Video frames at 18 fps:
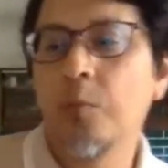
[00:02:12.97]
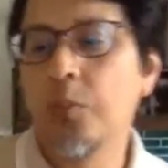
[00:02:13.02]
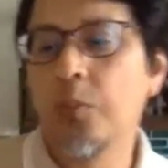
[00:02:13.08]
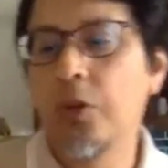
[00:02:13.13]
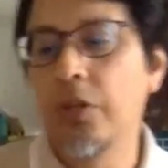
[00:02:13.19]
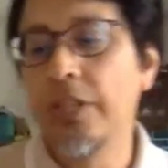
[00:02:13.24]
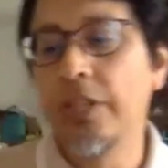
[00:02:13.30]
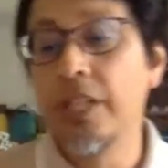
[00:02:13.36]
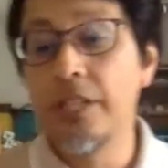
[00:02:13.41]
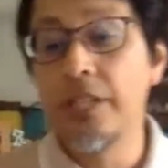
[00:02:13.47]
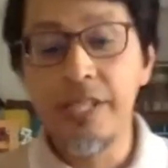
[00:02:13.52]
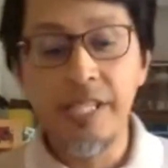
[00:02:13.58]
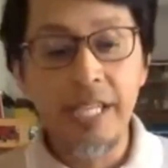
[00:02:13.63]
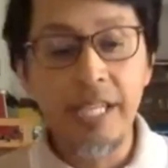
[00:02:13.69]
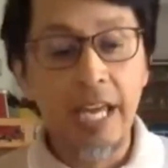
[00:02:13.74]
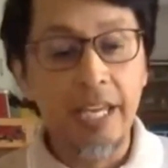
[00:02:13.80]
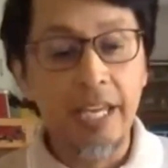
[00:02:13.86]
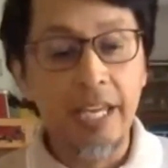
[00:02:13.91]
modern
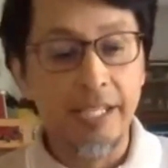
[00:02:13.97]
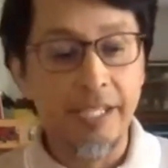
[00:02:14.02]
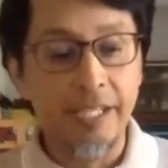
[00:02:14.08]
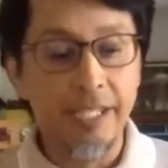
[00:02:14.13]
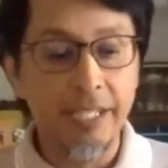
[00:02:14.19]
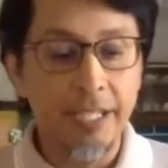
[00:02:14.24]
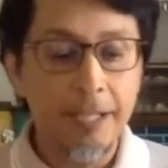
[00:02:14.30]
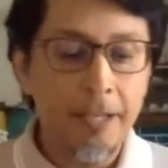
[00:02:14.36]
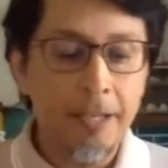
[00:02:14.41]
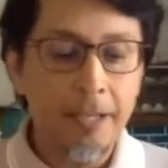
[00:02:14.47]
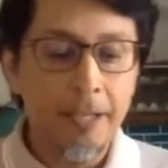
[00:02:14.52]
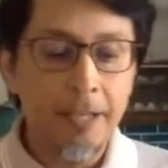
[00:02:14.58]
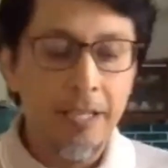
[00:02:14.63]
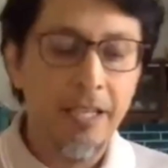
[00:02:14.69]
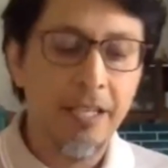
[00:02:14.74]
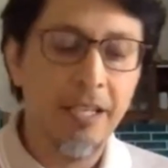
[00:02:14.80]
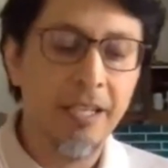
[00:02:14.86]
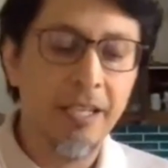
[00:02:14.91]
science,
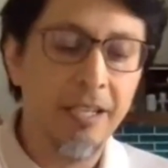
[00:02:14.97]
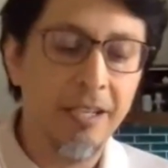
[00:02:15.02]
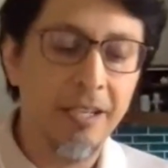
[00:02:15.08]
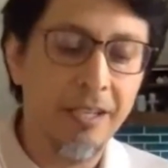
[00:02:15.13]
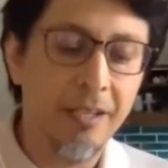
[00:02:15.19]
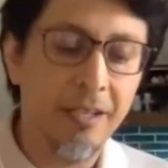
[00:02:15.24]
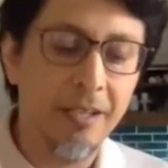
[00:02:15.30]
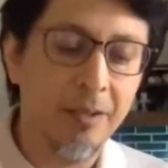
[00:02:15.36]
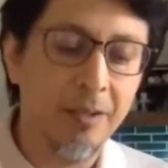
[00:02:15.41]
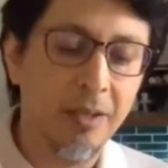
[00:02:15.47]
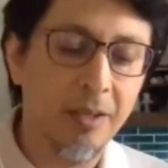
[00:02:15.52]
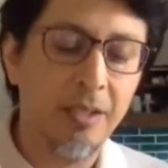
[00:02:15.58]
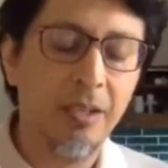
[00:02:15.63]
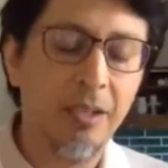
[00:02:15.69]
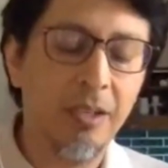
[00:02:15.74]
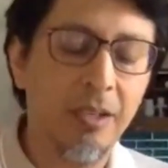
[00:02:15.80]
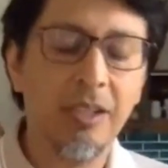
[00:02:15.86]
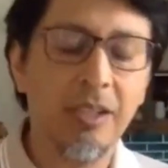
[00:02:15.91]
a
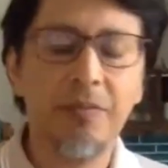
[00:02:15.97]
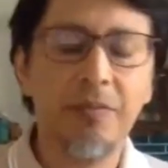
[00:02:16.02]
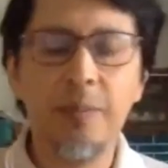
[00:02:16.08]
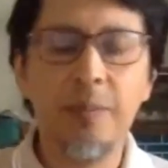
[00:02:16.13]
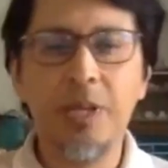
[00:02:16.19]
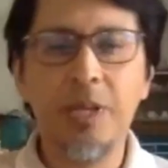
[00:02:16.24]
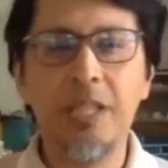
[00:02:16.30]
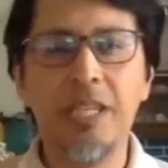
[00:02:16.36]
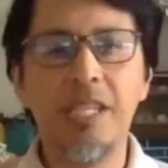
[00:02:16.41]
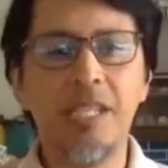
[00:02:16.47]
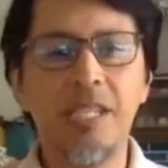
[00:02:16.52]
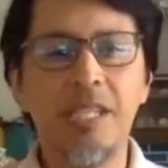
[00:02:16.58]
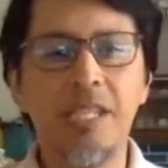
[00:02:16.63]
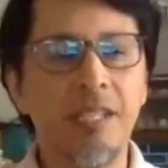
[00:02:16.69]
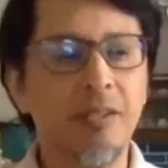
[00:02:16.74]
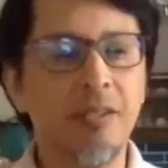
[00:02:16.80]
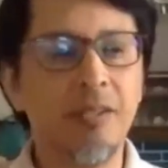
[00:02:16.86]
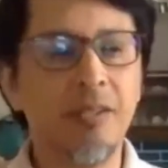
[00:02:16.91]
lot of Japanese
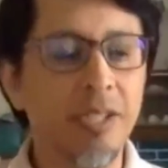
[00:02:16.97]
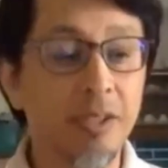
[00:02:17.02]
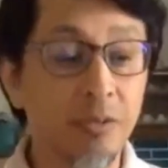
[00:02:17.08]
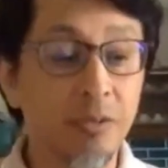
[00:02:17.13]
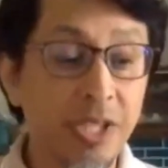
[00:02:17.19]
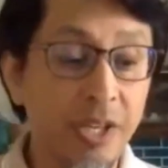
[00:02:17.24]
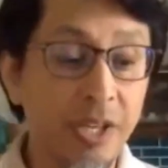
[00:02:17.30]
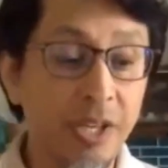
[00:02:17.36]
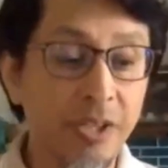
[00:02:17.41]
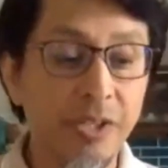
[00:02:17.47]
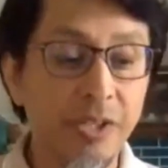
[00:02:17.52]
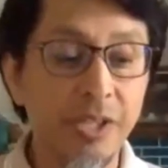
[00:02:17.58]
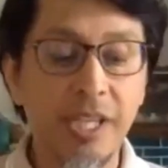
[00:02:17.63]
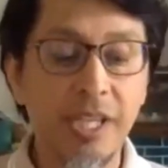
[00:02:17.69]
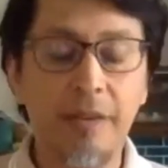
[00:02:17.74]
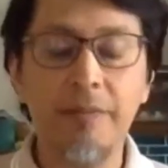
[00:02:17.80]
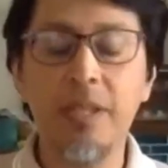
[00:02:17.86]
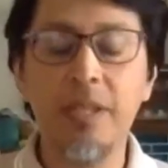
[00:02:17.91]

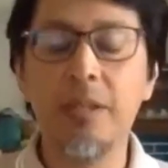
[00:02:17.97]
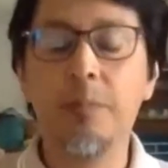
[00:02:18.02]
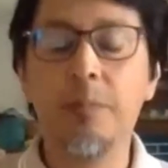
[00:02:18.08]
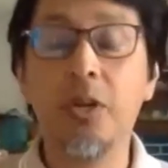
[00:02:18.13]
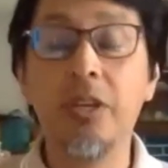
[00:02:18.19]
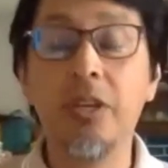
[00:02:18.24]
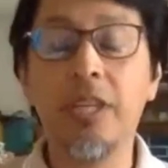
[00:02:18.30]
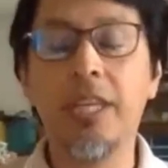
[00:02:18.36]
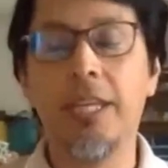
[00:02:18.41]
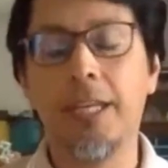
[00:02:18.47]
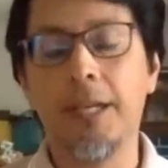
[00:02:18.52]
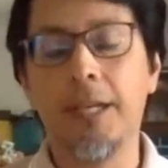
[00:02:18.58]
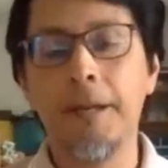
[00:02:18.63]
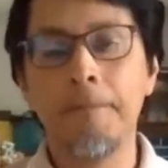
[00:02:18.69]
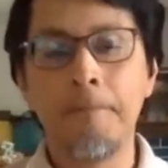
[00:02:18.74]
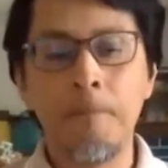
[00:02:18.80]
researchers have been debunking